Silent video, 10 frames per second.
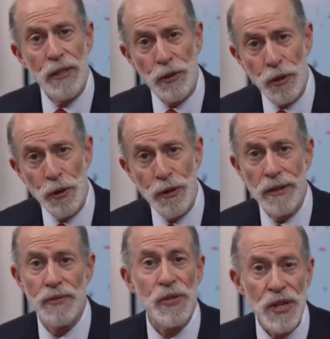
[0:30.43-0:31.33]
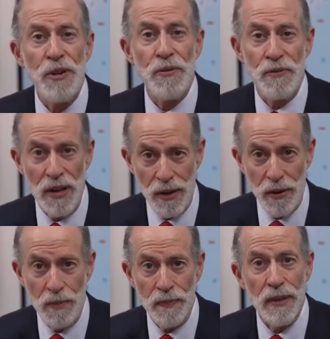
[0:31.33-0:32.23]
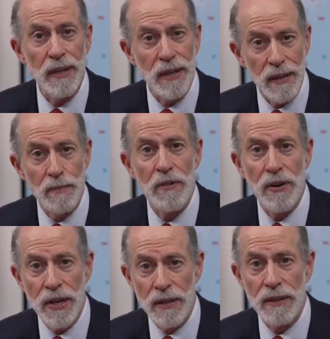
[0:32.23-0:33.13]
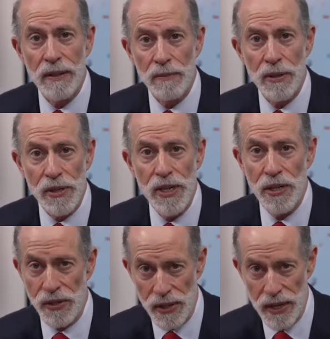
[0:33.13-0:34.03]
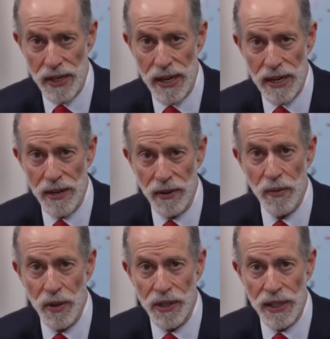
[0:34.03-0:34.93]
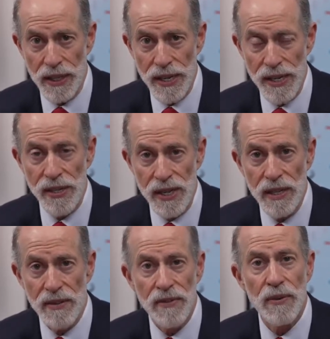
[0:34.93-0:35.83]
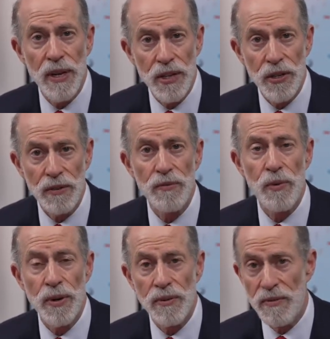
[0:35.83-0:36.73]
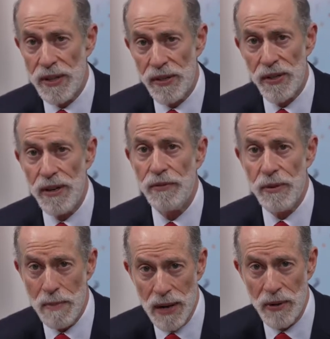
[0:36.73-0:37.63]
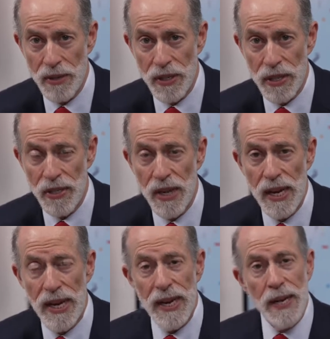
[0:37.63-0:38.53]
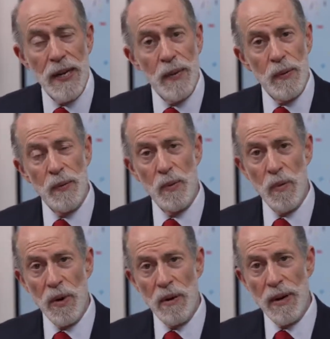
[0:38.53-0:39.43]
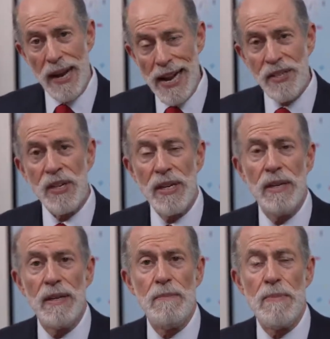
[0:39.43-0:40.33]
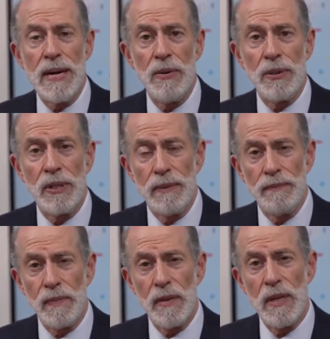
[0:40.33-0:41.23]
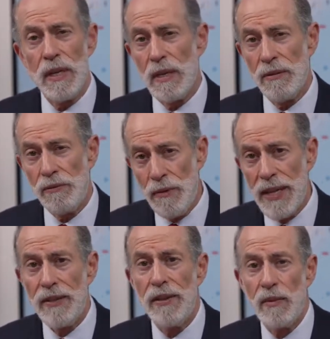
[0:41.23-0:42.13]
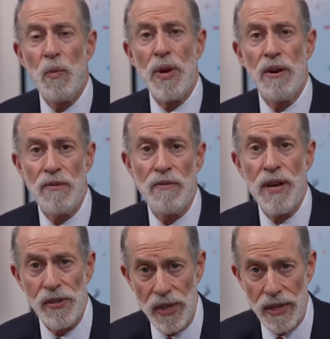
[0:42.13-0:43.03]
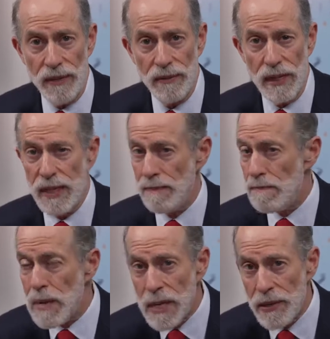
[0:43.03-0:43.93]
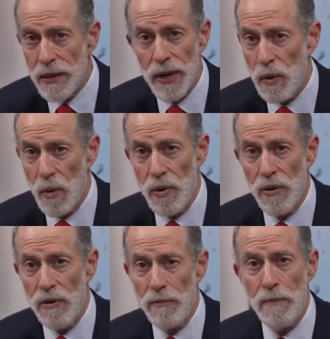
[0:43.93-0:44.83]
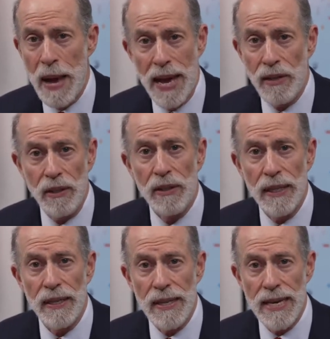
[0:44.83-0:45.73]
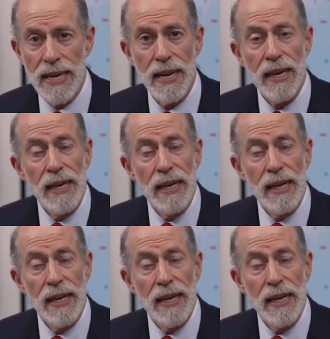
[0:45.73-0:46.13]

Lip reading: turned senior fellow in a very prestigious think tank here in Washington, D.C., the Foundation for Defense of Democracies. We're asking about the threat that we are facing, the military order of battle, and the